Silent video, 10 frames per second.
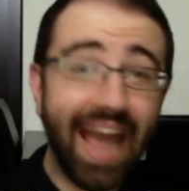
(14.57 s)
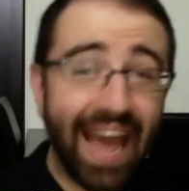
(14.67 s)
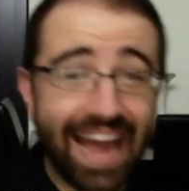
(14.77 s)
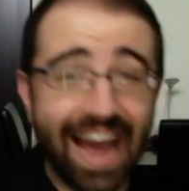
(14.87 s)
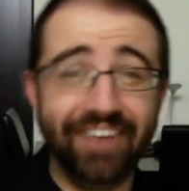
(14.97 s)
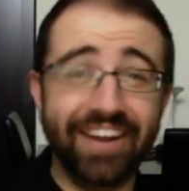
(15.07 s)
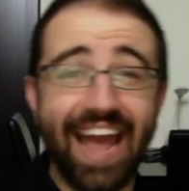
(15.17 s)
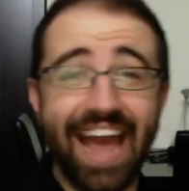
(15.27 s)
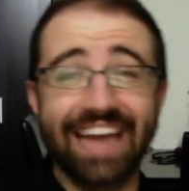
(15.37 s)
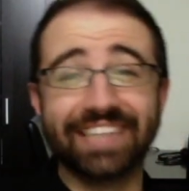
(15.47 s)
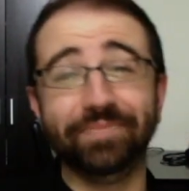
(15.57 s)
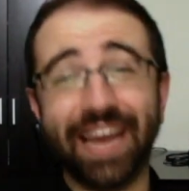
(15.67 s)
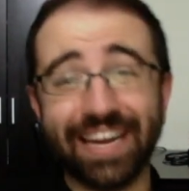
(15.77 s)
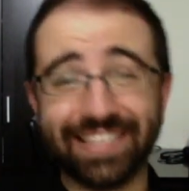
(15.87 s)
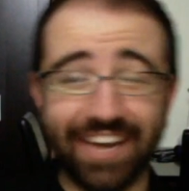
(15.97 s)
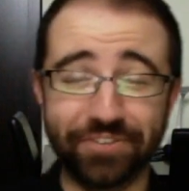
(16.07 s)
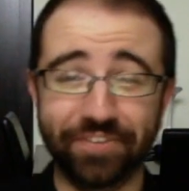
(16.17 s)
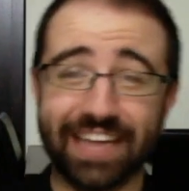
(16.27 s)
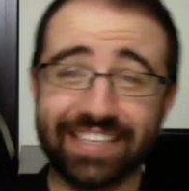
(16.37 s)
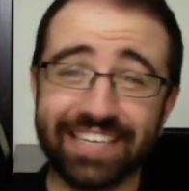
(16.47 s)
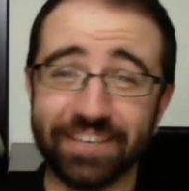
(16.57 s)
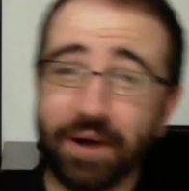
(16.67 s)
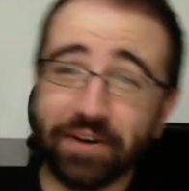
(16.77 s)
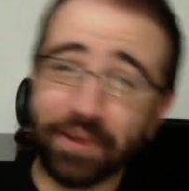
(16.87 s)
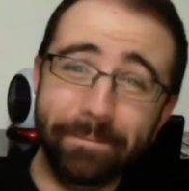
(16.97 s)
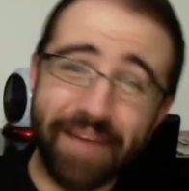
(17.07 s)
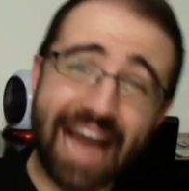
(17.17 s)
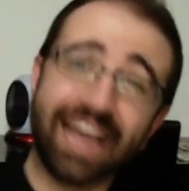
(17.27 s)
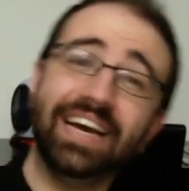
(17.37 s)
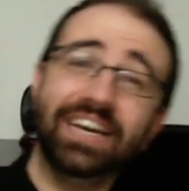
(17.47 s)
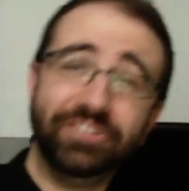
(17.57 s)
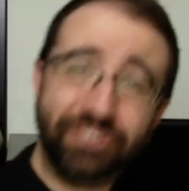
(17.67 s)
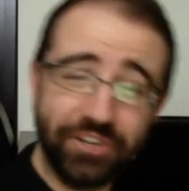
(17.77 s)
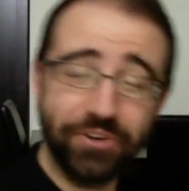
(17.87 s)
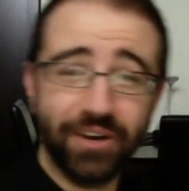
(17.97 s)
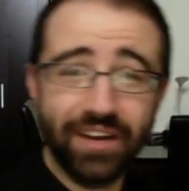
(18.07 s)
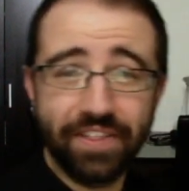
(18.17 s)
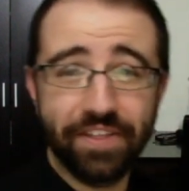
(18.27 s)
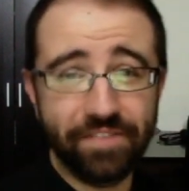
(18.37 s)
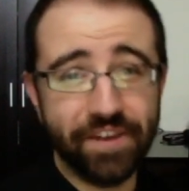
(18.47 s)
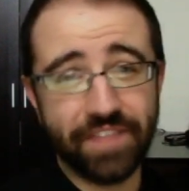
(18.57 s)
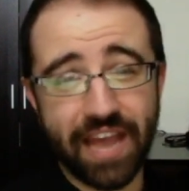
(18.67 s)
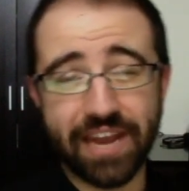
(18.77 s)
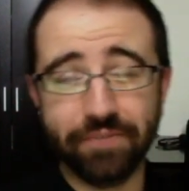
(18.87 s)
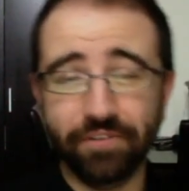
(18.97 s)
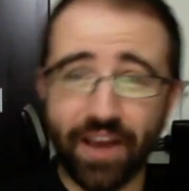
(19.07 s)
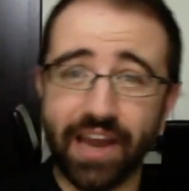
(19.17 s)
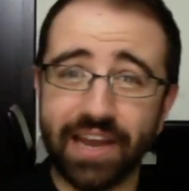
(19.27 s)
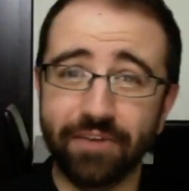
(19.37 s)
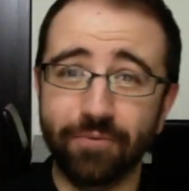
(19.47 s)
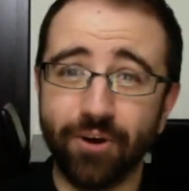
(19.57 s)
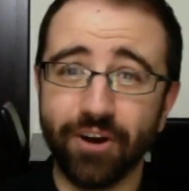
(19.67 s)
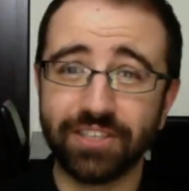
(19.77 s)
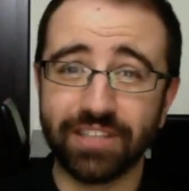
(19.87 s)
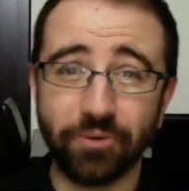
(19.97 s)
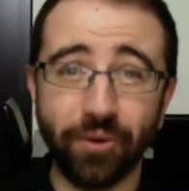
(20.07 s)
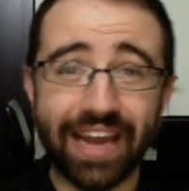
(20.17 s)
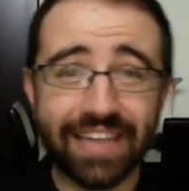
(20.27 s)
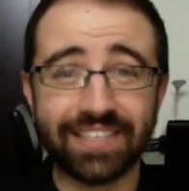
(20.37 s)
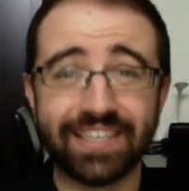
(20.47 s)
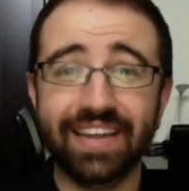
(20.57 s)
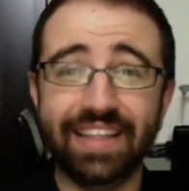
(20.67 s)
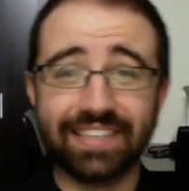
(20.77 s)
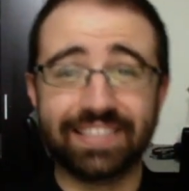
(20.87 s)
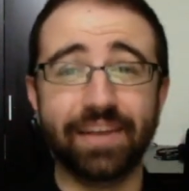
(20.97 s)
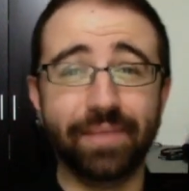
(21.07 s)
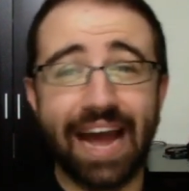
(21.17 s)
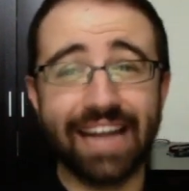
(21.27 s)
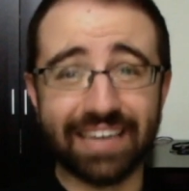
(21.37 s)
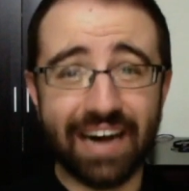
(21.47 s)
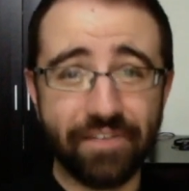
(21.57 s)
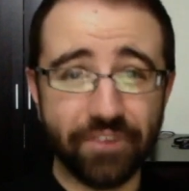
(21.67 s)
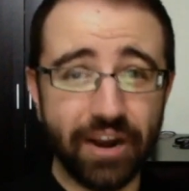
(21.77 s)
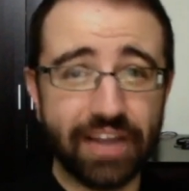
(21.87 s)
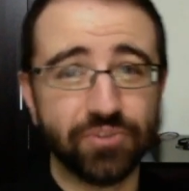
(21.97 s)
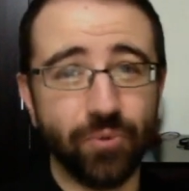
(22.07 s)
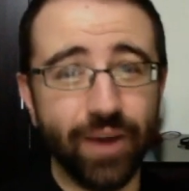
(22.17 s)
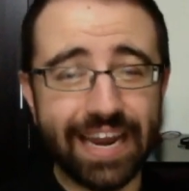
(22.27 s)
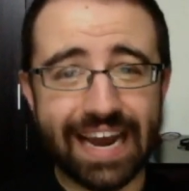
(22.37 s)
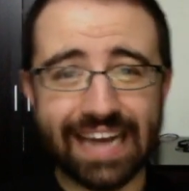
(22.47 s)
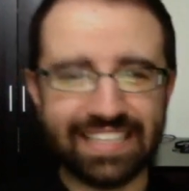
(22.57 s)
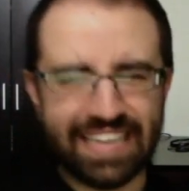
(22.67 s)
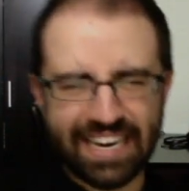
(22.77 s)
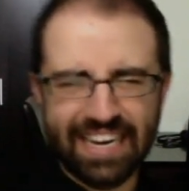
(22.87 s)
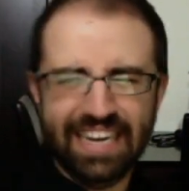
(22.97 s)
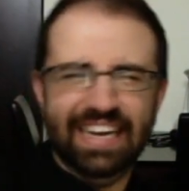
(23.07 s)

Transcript: Hey, howdy, hey, it's me, it's Andrew Fantasia. Welcome back to the 5th Annual Fannie Awards, the greatest that cinema had to offer in 2019.